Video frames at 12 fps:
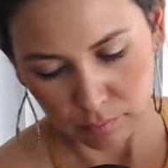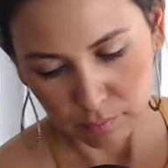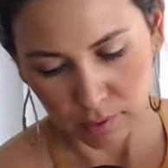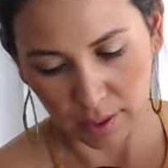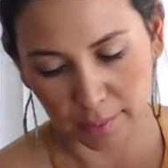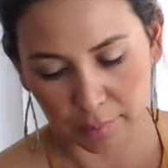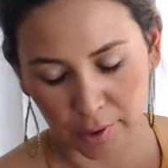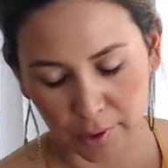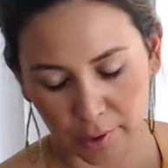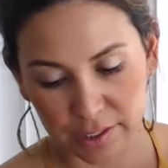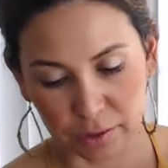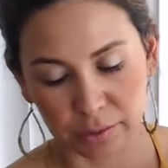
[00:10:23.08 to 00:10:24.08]
I'm
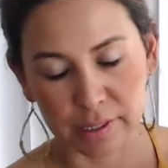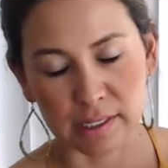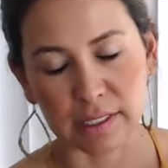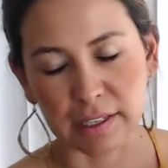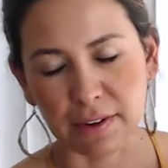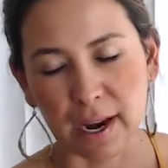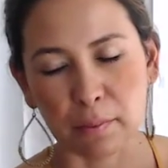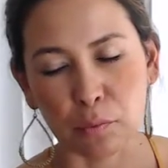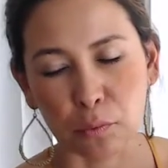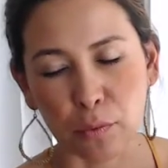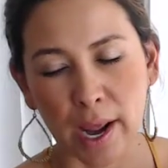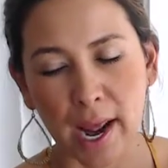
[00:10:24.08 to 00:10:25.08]
ready to receive.
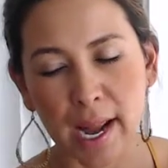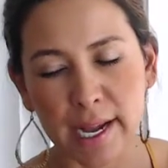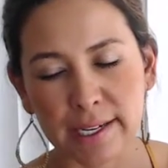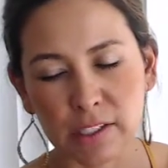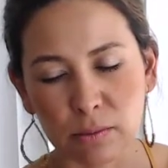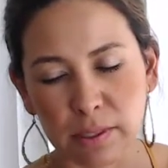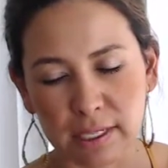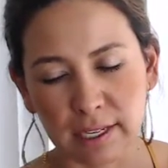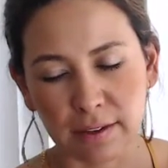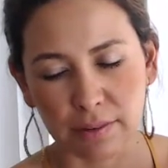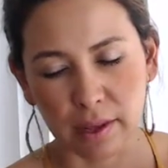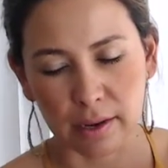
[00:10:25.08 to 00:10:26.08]
I'm ready to be
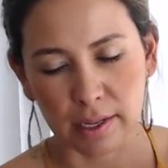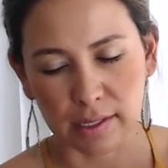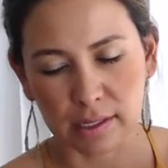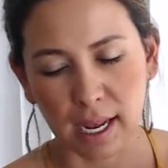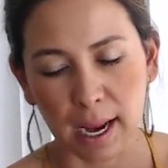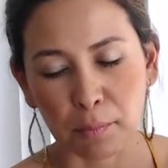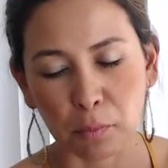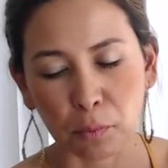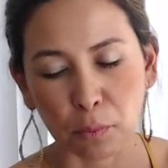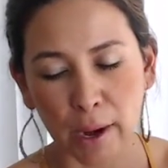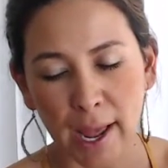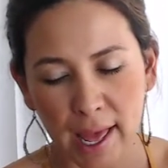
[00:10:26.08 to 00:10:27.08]
given this. I'm
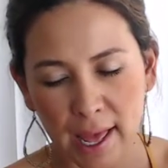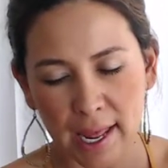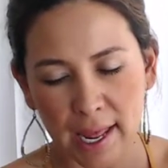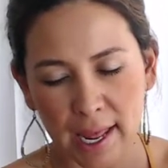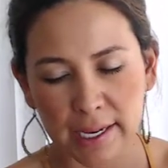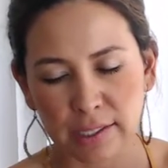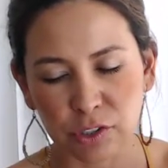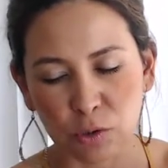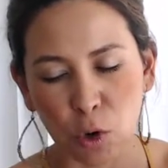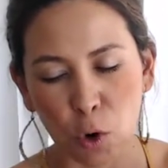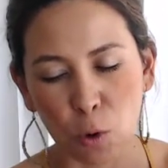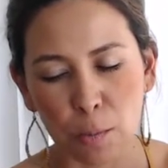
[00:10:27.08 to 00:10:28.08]
ready to
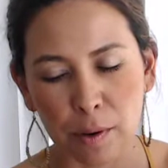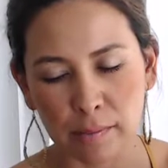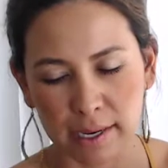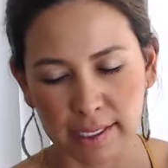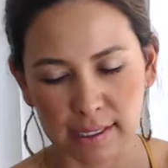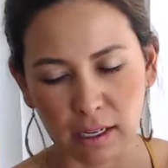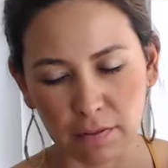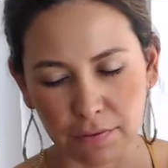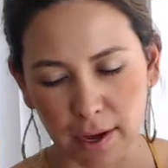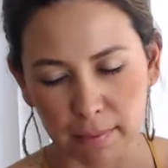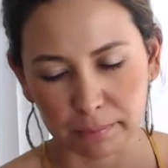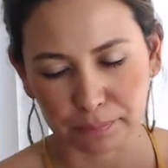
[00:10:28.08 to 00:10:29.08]
open myself up.